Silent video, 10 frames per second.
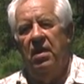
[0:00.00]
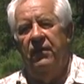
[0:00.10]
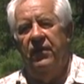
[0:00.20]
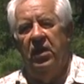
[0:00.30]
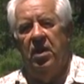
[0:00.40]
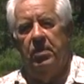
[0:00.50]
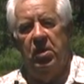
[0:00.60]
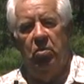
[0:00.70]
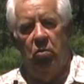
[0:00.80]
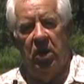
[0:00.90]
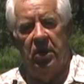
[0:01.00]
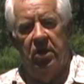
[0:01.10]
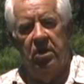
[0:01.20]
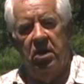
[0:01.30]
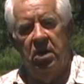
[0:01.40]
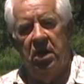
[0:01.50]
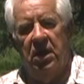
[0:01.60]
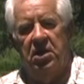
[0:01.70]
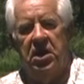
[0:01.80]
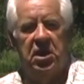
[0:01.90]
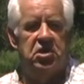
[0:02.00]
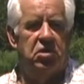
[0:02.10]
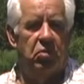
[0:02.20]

fill up in the winter and catch